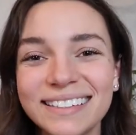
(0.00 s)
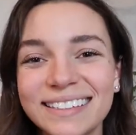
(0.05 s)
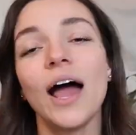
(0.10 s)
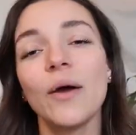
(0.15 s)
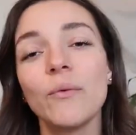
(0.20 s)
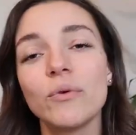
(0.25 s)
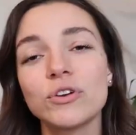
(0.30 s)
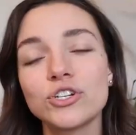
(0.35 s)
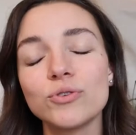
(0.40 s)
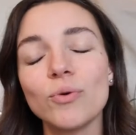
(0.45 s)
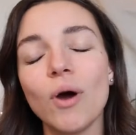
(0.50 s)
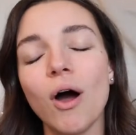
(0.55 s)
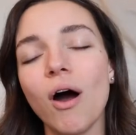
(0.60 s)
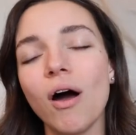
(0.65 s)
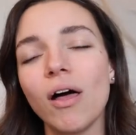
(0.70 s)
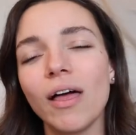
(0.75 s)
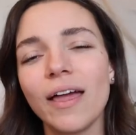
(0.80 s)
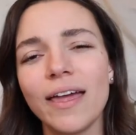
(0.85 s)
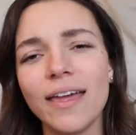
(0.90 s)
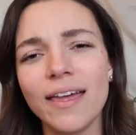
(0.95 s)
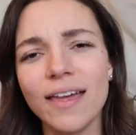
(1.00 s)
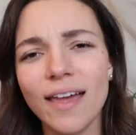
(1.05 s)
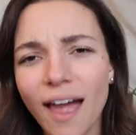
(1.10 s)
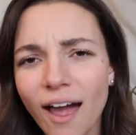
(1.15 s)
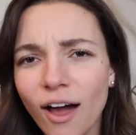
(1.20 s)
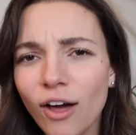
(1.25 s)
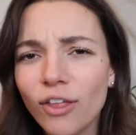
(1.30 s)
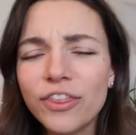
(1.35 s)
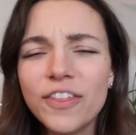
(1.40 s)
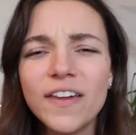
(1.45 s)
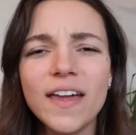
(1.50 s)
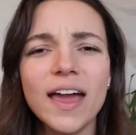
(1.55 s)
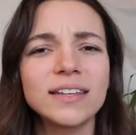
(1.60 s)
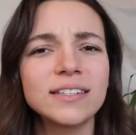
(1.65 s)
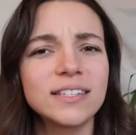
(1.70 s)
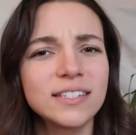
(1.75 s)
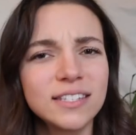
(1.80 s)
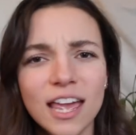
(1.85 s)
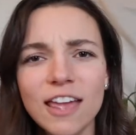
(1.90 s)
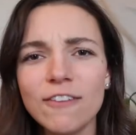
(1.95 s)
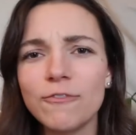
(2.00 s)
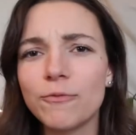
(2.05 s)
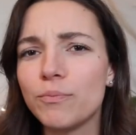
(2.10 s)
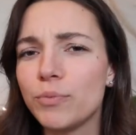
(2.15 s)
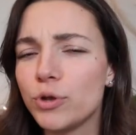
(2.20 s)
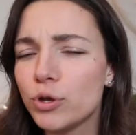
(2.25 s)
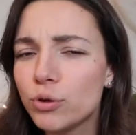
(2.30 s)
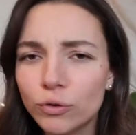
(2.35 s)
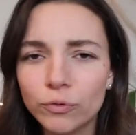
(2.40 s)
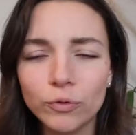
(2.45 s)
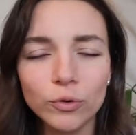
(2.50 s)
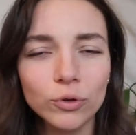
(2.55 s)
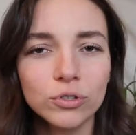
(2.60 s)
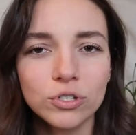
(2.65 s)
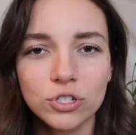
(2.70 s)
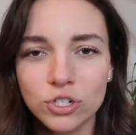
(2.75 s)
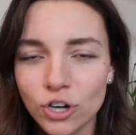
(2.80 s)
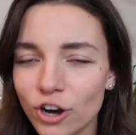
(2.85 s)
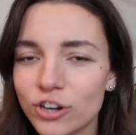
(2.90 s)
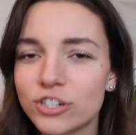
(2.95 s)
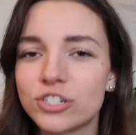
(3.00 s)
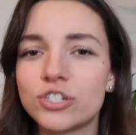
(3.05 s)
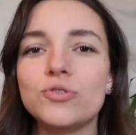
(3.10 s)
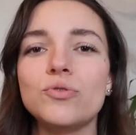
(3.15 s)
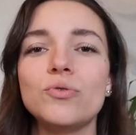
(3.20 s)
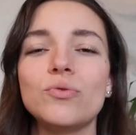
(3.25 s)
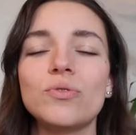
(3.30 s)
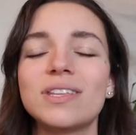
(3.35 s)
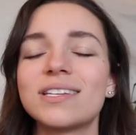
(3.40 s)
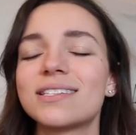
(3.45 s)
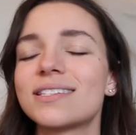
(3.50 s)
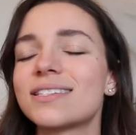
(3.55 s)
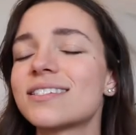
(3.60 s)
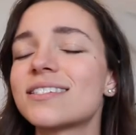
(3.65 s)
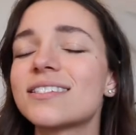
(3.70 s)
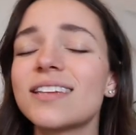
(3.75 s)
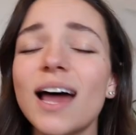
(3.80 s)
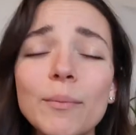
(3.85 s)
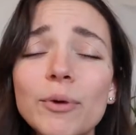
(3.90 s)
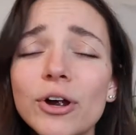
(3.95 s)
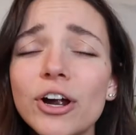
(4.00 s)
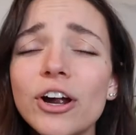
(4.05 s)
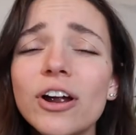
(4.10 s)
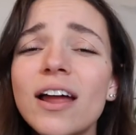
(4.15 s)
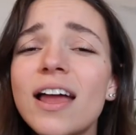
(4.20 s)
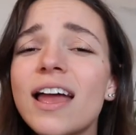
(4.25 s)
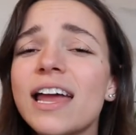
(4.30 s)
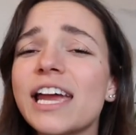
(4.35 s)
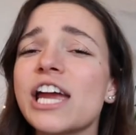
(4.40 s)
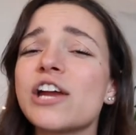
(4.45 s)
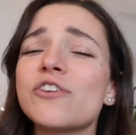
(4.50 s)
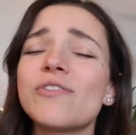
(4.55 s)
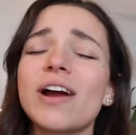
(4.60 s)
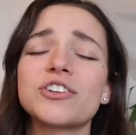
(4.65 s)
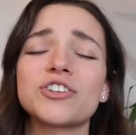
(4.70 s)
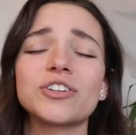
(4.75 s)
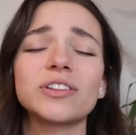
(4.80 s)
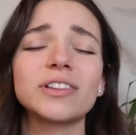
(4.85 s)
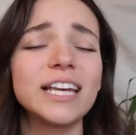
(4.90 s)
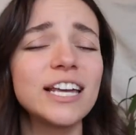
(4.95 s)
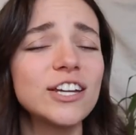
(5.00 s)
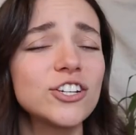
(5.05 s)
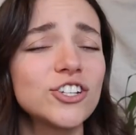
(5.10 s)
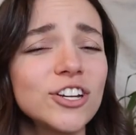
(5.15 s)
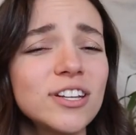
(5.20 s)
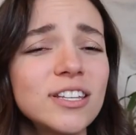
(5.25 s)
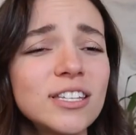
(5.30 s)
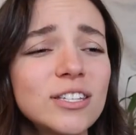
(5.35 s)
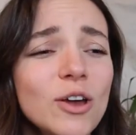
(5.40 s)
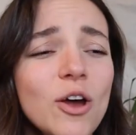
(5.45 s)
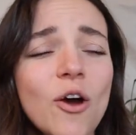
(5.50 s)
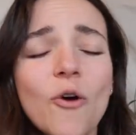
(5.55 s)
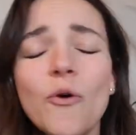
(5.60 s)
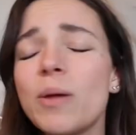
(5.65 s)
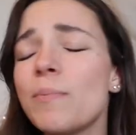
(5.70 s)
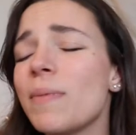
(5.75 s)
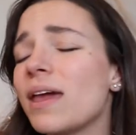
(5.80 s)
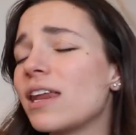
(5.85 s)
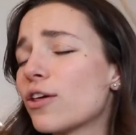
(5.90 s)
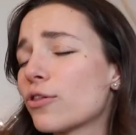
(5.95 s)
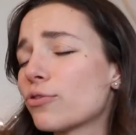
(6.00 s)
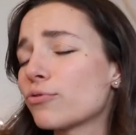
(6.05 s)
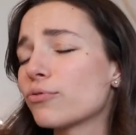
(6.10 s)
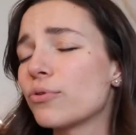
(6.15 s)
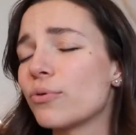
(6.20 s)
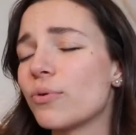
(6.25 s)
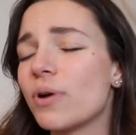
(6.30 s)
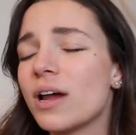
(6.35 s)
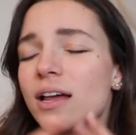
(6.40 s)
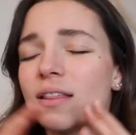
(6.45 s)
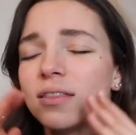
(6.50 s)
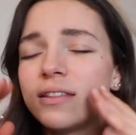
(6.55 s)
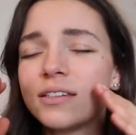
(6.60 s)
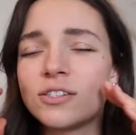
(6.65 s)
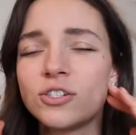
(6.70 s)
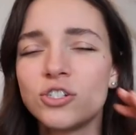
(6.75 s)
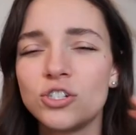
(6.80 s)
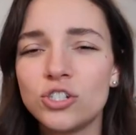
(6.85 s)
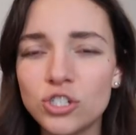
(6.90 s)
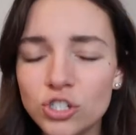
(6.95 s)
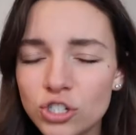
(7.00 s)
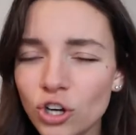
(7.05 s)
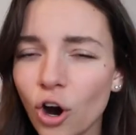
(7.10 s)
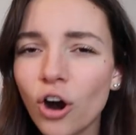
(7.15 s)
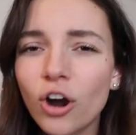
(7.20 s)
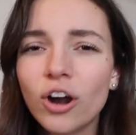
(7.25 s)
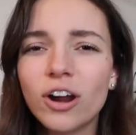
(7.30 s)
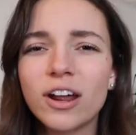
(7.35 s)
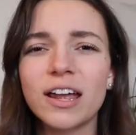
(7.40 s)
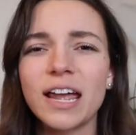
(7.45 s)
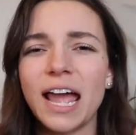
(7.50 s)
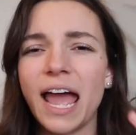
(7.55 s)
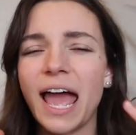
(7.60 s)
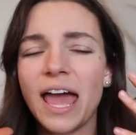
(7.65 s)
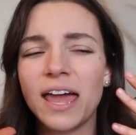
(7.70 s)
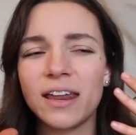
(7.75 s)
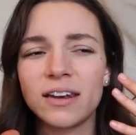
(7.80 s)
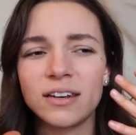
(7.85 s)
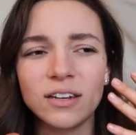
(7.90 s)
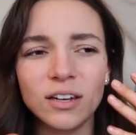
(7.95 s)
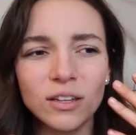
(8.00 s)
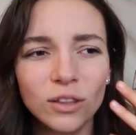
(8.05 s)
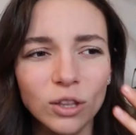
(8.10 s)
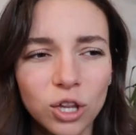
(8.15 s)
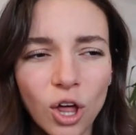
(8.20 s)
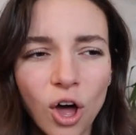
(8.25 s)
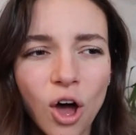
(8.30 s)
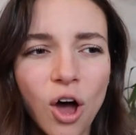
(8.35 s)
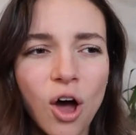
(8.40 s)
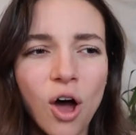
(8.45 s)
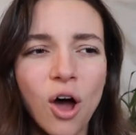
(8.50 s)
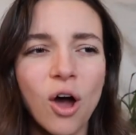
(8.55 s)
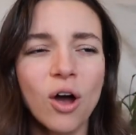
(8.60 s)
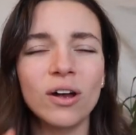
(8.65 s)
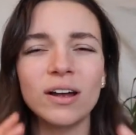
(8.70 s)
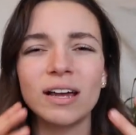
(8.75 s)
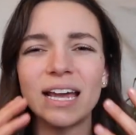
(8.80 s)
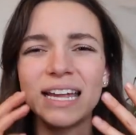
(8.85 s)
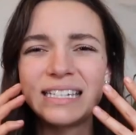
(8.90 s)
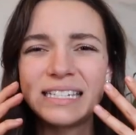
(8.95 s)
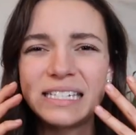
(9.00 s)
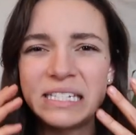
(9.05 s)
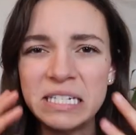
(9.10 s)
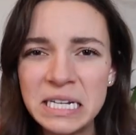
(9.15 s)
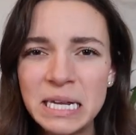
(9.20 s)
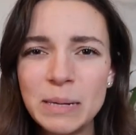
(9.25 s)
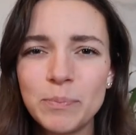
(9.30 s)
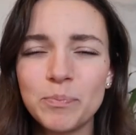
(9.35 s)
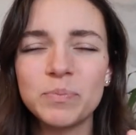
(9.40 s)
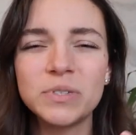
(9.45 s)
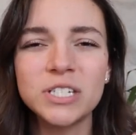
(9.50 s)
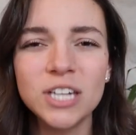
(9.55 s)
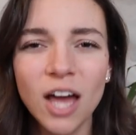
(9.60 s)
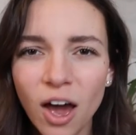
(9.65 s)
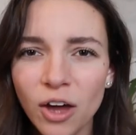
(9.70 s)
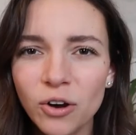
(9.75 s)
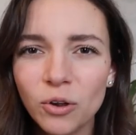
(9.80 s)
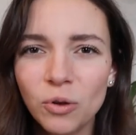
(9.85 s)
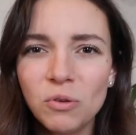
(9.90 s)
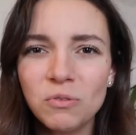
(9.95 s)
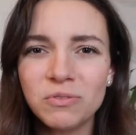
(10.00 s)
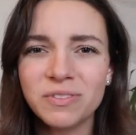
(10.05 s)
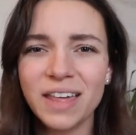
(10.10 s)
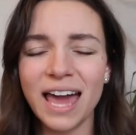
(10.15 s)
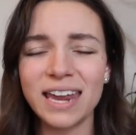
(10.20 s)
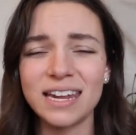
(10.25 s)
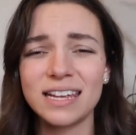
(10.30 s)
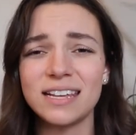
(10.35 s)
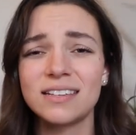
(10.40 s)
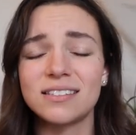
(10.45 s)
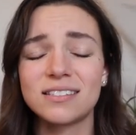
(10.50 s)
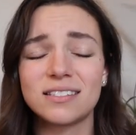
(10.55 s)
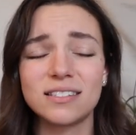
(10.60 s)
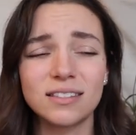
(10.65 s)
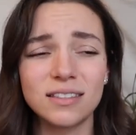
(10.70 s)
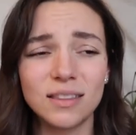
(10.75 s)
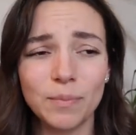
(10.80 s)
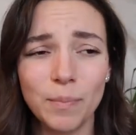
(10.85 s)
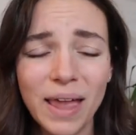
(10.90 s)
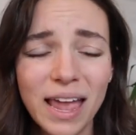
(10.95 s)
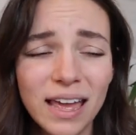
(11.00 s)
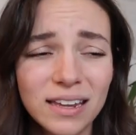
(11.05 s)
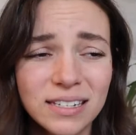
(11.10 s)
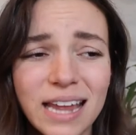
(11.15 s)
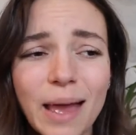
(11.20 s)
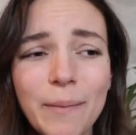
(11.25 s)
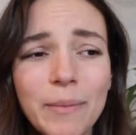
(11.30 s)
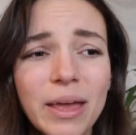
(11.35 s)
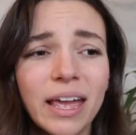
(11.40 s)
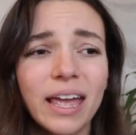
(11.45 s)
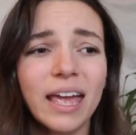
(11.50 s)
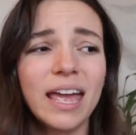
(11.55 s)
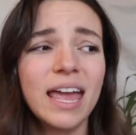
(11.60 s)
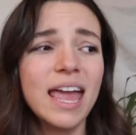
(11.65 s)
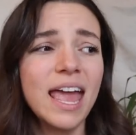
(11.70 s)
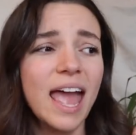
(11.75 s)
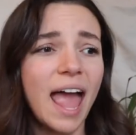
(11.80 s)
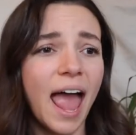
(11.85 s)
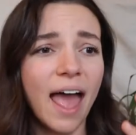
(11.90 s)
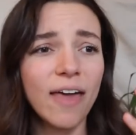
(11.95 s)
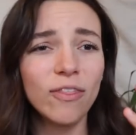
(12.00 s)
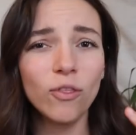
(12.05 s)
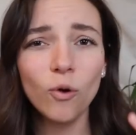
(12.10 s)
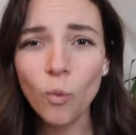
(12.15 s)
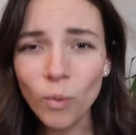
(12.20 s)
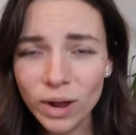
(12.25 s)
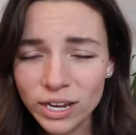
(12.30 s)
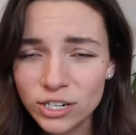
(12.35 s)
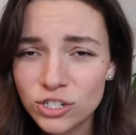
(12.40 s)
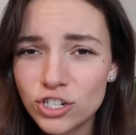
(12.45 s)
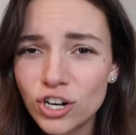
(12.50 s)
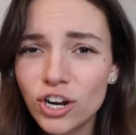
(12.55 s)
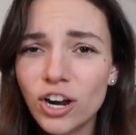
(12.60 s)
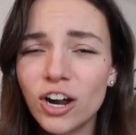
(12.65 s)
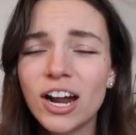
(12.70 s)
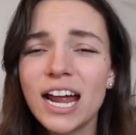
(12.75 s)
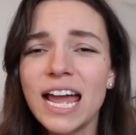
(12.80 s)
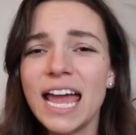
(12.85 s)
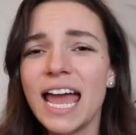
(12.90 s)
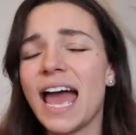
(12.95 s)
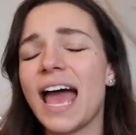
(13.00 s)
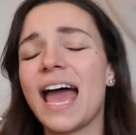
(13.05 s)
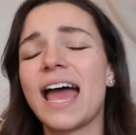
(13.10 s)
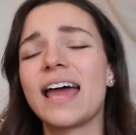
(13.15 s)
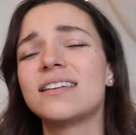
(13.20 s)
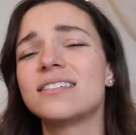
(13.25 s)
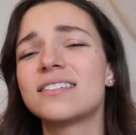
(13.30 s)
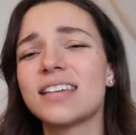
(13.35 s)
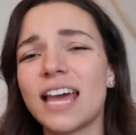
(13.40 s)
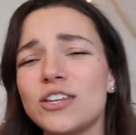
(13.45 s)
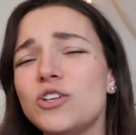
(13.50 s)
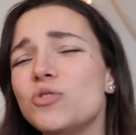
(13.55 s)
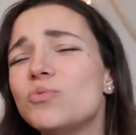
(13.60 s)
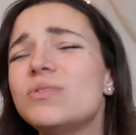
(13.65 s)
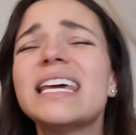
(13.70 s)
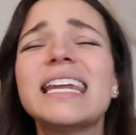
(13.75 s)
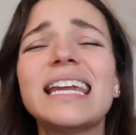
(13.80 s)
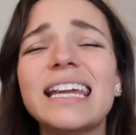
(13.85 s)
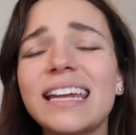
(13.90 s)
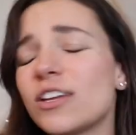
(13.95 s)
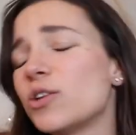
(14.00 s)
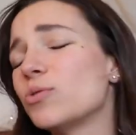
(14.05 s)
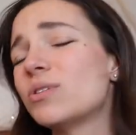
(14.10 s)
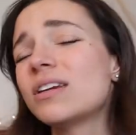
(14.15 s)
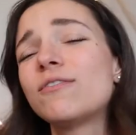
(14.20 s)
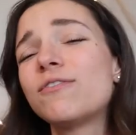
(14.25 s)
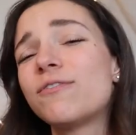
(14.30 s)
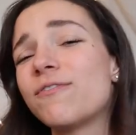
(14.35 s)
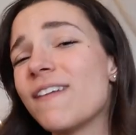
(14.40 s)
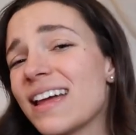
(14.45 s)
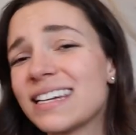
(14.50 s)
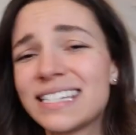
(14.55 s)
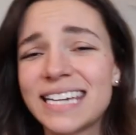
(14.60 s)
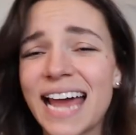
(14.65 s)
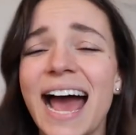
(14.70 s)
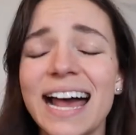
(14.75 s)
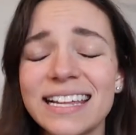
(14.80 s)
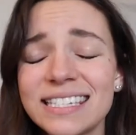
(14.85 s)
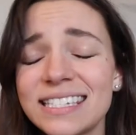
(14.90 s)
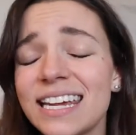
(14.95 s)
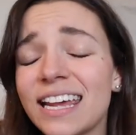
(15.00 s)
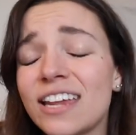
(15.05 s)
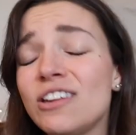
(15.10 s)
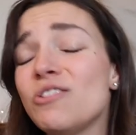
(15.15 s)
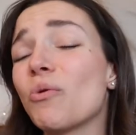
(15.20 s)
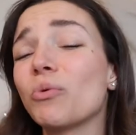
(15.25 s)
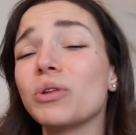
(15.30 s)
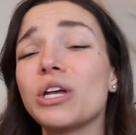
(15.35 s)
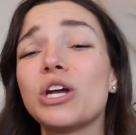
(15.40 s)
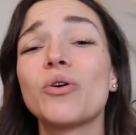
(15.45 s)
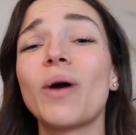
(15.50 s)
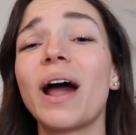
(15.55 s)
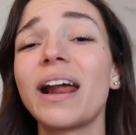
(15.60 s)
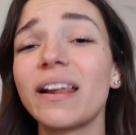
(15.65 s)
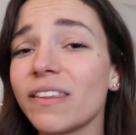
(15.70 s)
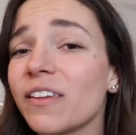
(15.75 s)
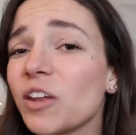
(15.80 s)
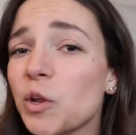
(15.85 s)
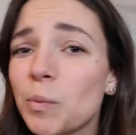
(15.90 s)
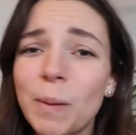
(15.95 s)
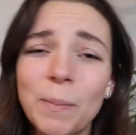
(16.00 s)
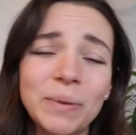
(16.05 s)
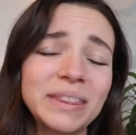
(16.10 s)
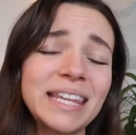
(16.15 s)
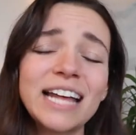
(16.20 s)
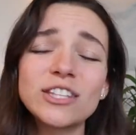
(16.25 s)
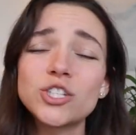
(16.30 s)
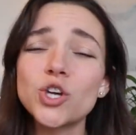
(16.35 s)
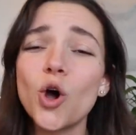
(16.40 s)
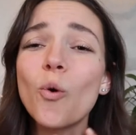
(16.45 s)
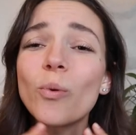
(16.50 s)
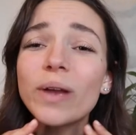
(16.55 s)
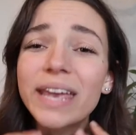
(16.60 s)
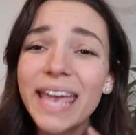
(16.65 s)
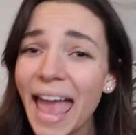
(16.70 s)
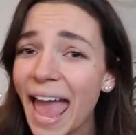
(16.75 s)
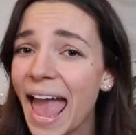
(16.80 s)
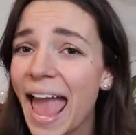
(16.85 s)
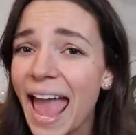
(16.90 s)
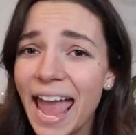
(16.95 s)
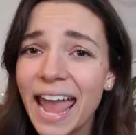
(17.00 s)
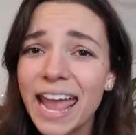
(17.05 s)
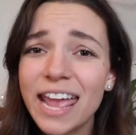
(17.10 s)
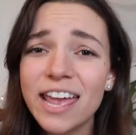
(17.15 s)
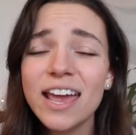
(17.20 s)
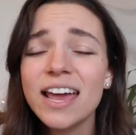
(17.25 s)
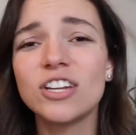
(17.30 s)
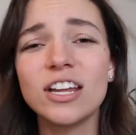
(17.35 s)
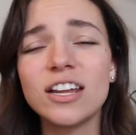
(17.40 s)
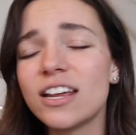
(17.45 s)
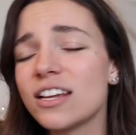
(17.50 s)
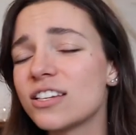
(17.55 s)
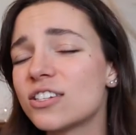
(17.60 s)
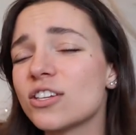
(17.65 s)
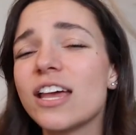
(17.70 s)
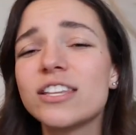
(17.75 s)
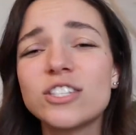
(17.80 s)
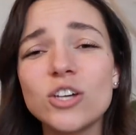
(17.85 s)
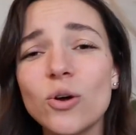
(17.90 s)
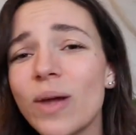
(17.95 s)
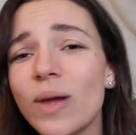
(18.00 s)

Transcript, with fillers: I wish you all a healthy and safe, beautiful start to this summer. Congratulations, we made it through this dark and long and deep tunnel that is the pandemic and the winter and and you did it you did fantastic and you only cried a little bit but that's okay it's it's